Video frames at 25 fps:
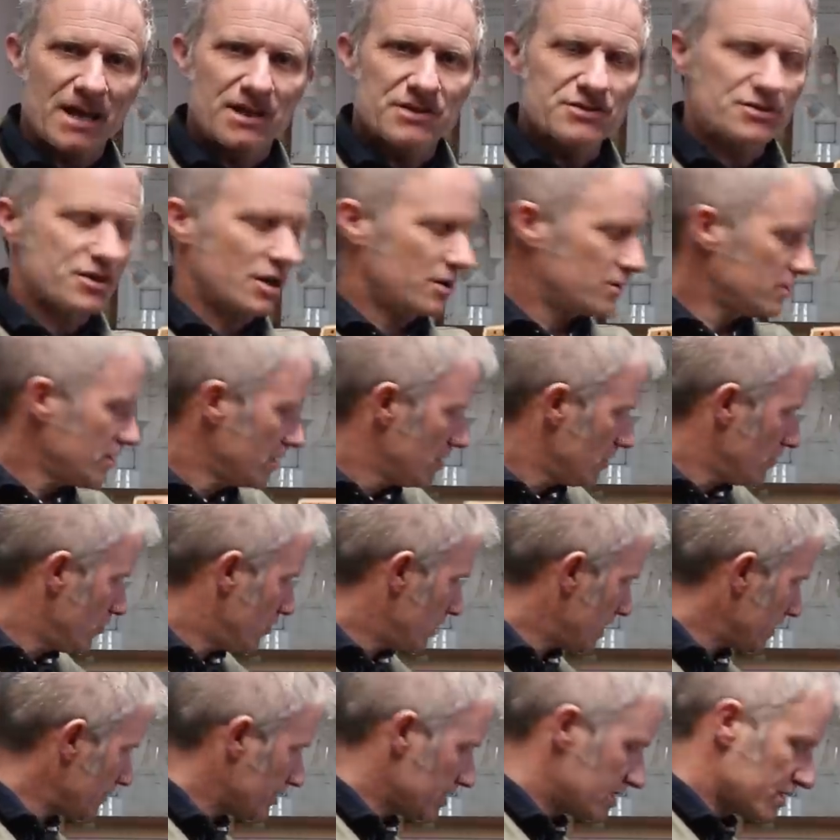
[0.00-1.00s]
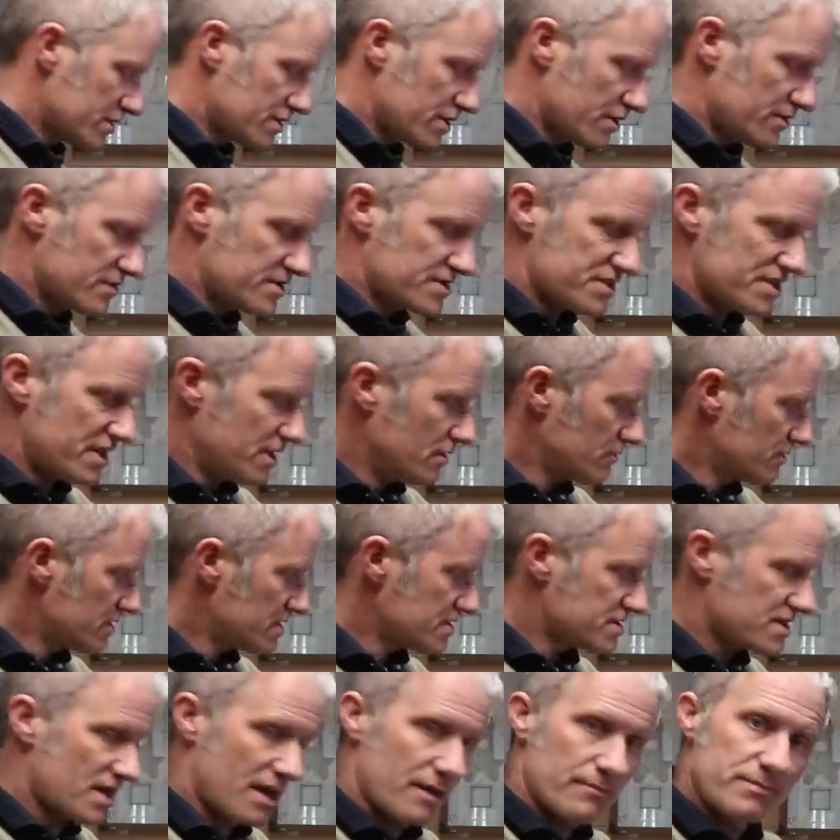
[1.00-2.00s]
So what I'm going to do is seal
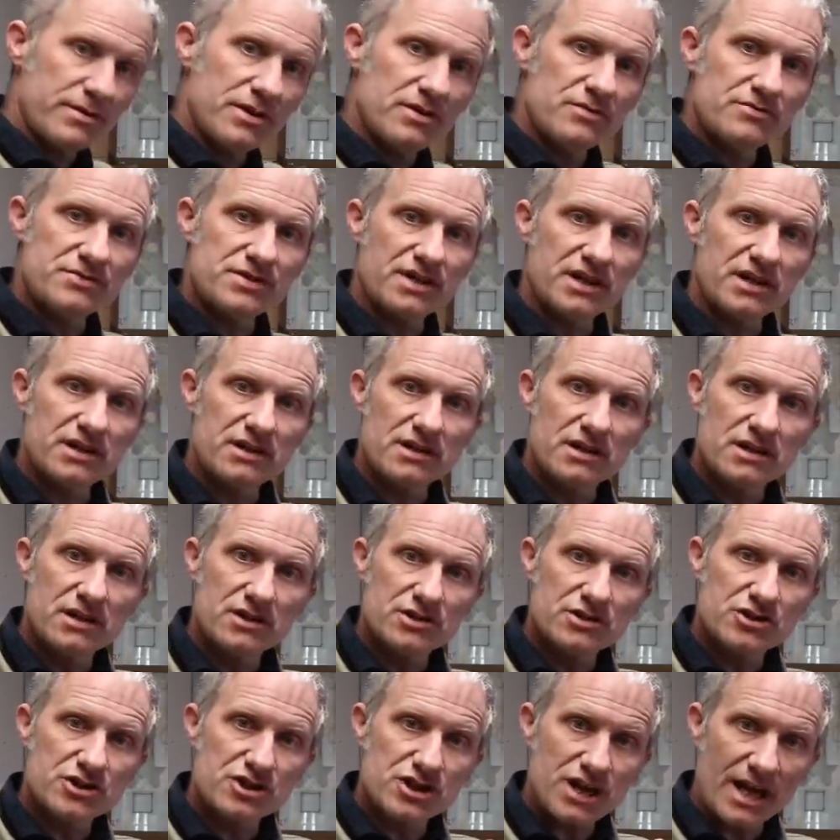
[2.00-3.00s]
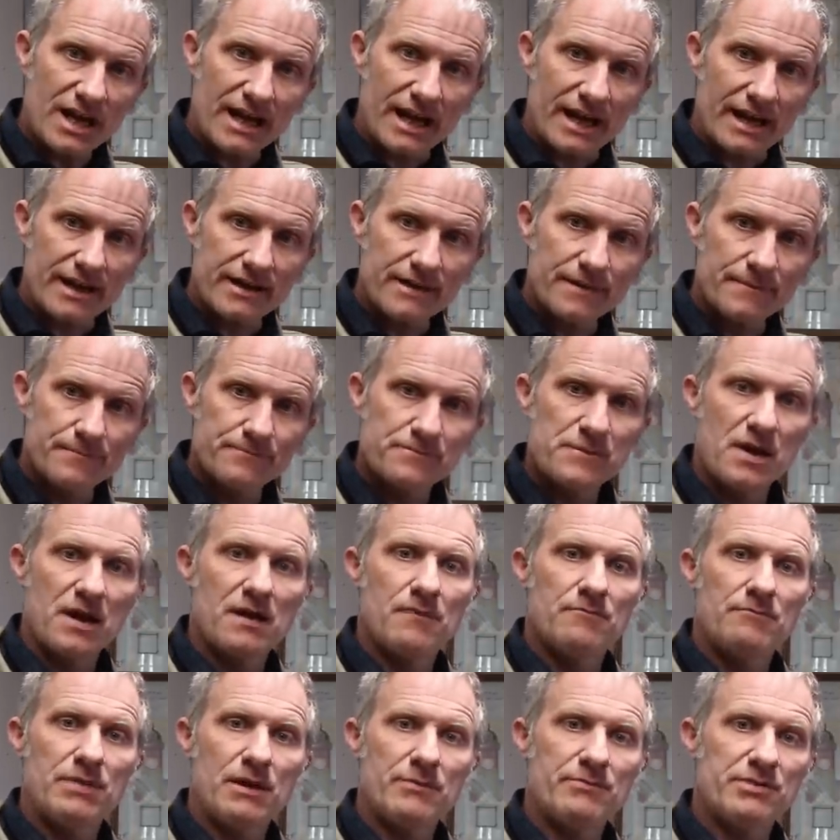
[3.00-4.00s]
this up using shellac,
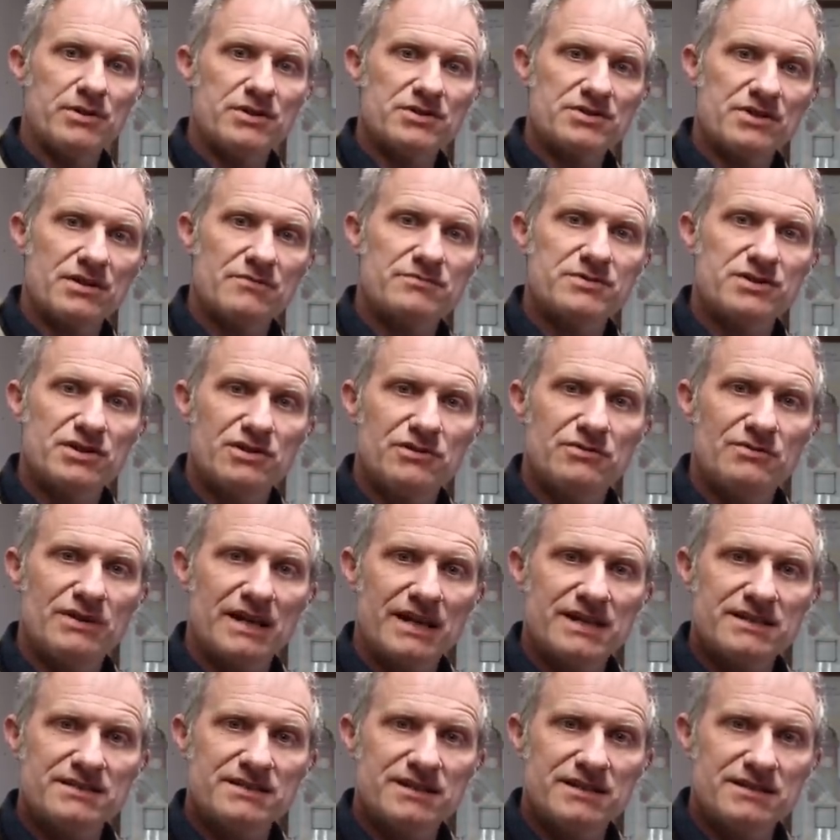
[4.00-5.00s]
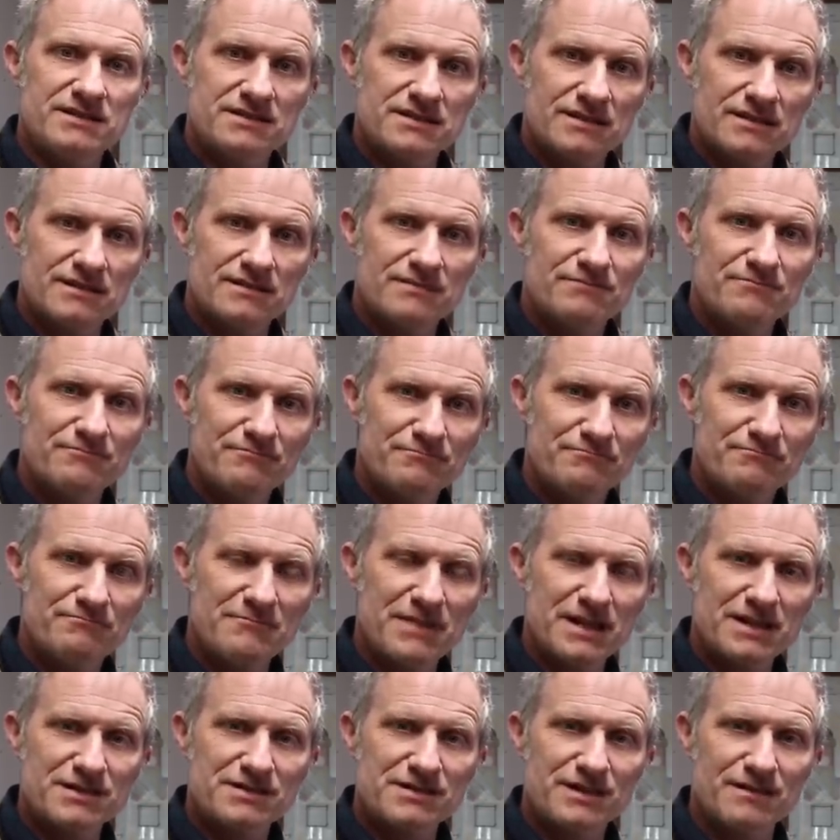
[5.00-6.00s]
but because I'm too lazy to
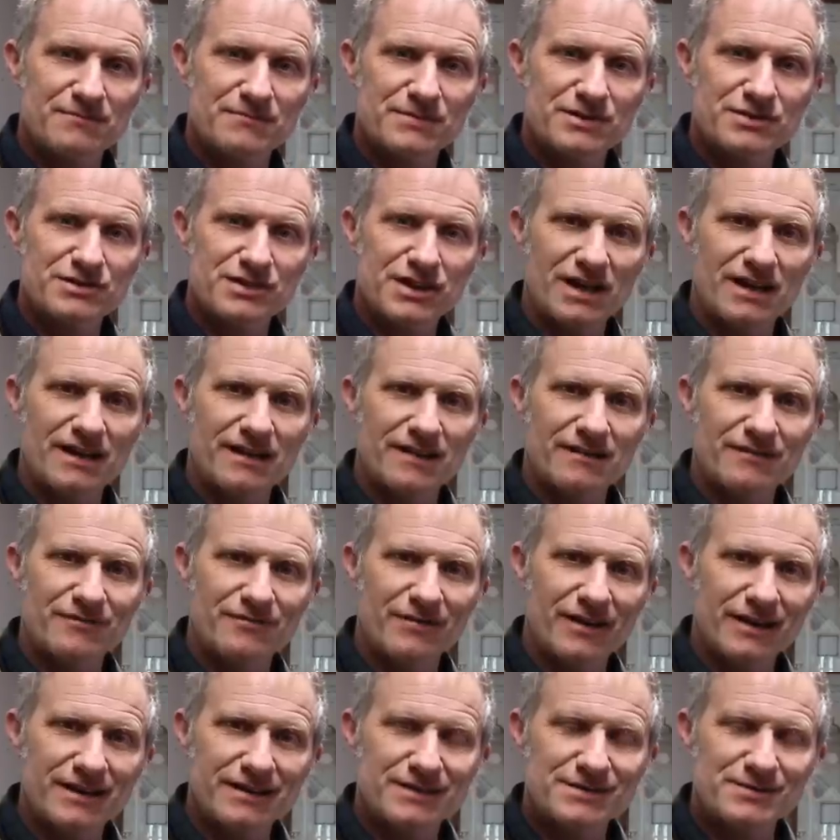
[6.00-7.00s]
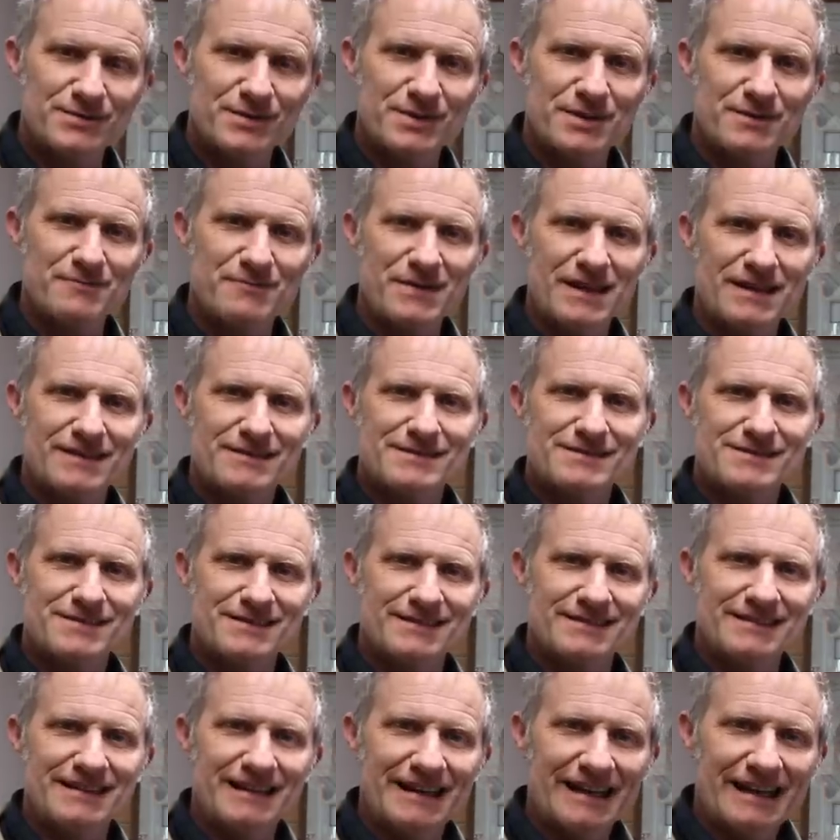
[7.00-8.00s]
mix up the shellac flakes with the meths
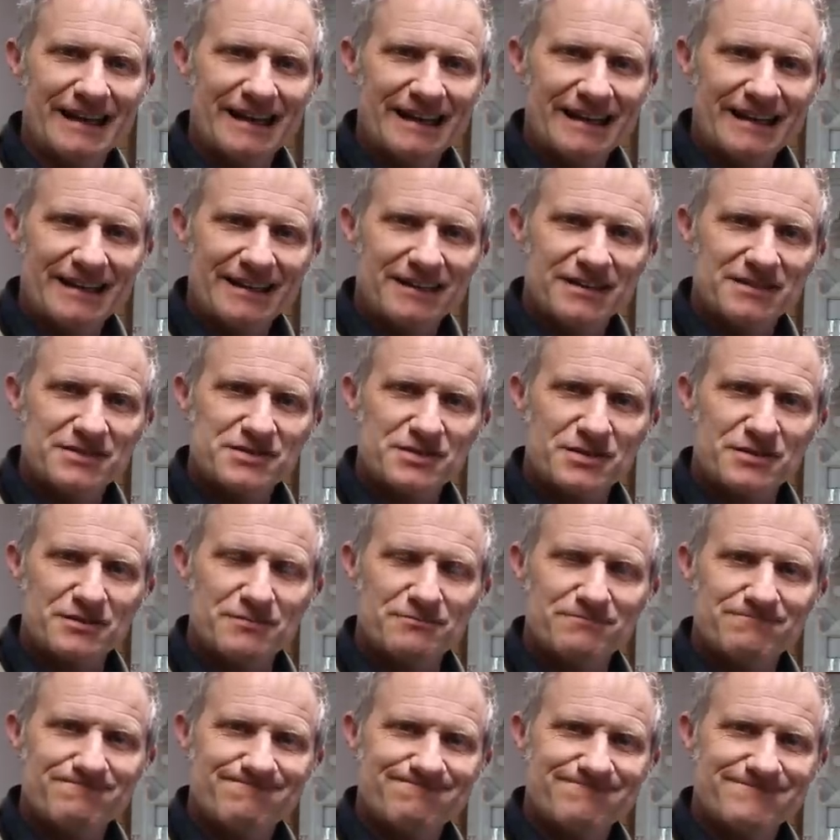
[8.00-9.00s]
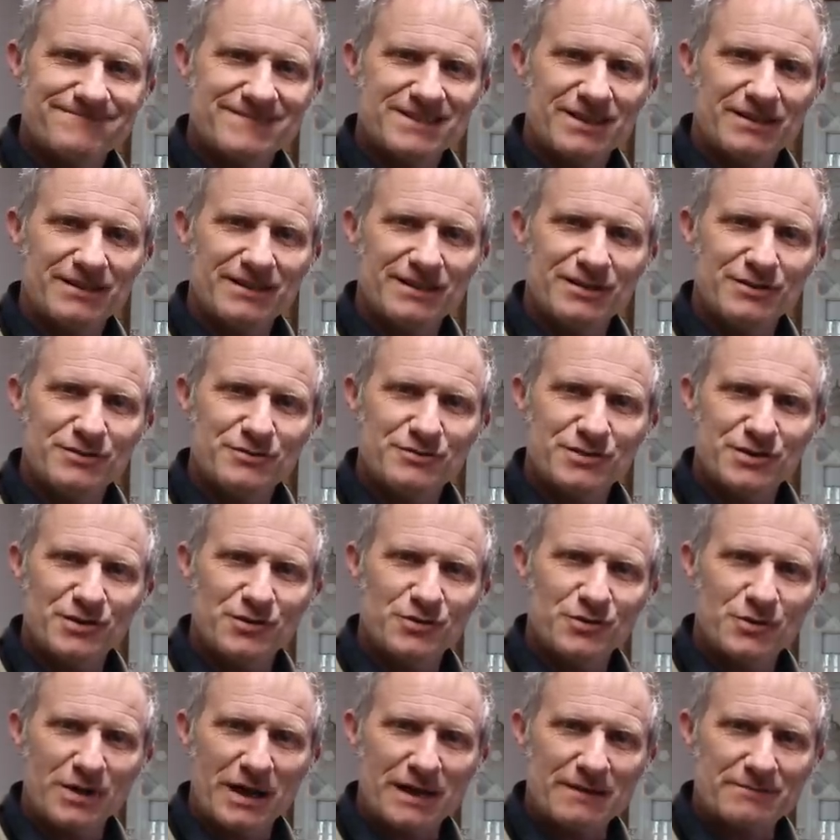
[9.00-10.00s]
and sort of dilute it
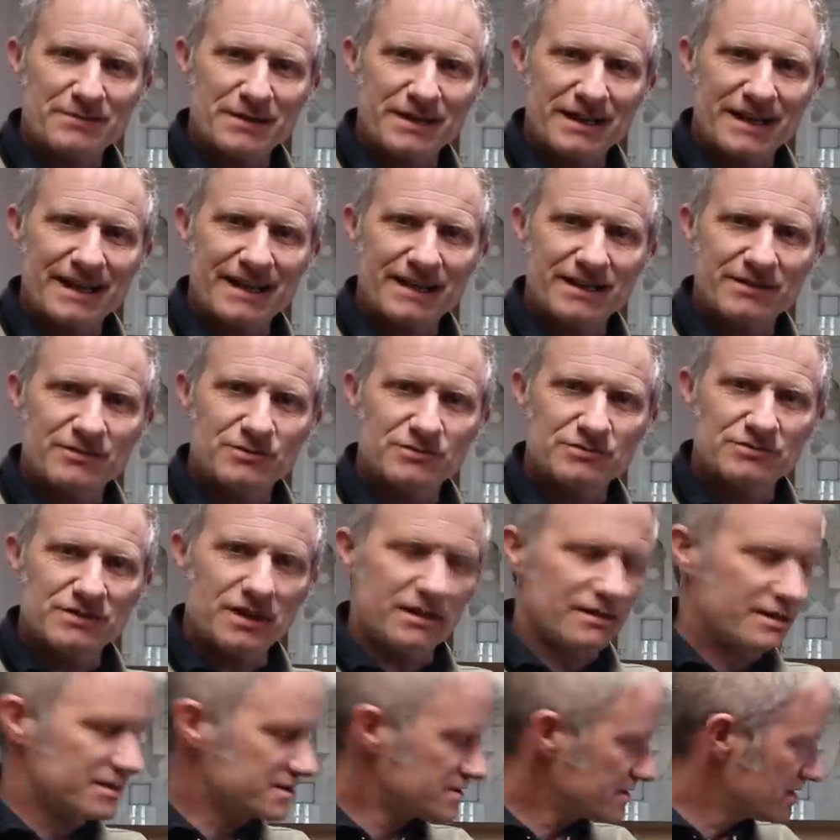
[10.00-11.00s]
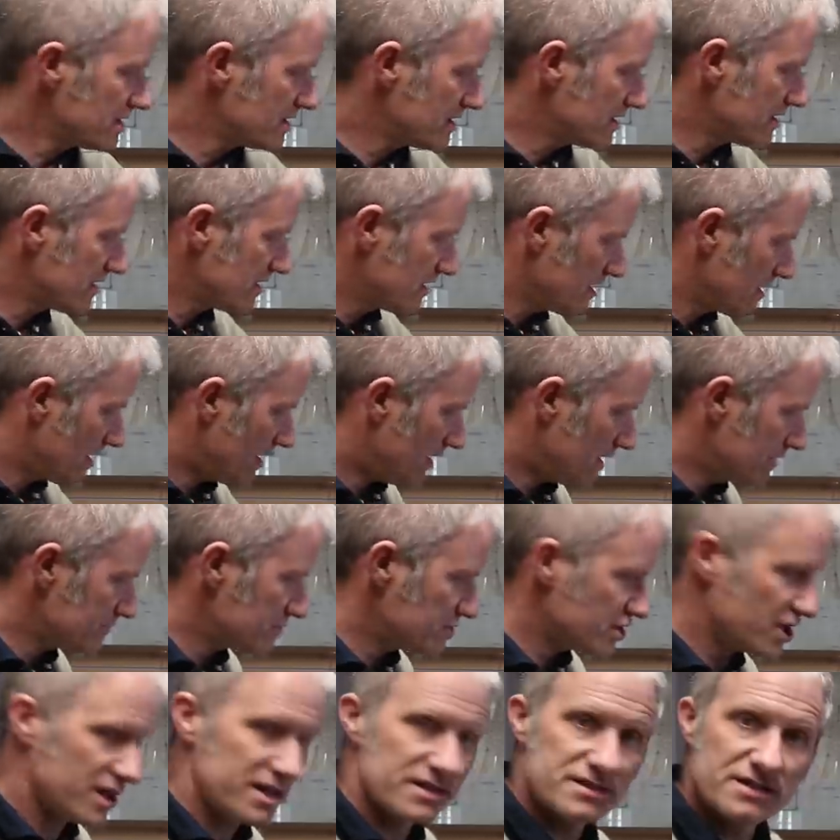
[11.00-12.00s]
all up and get it all nice, I'm
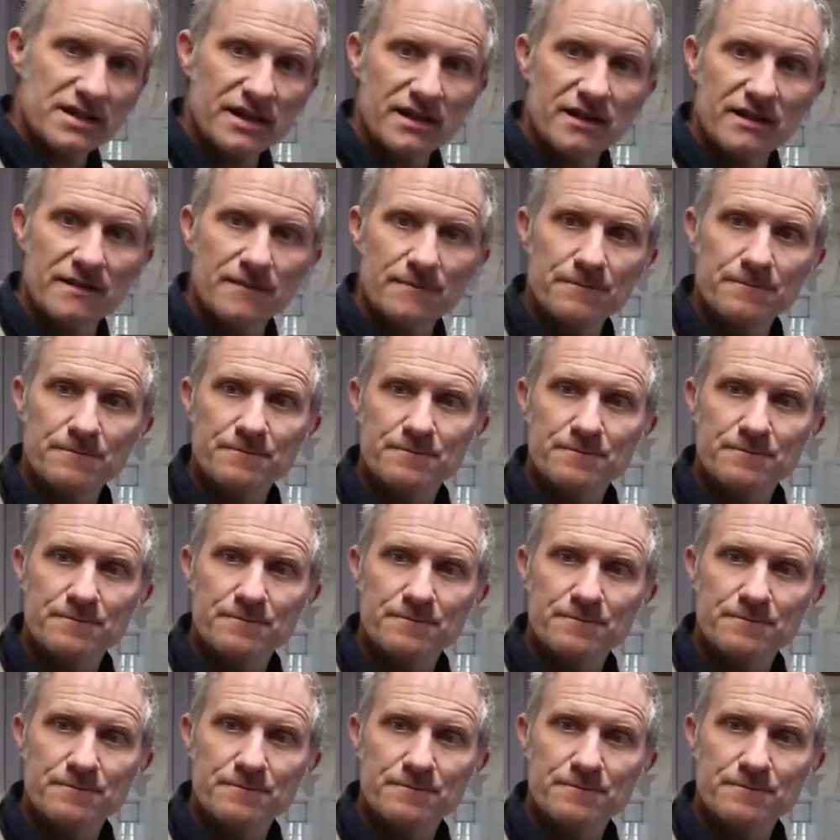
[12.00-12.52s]
cheating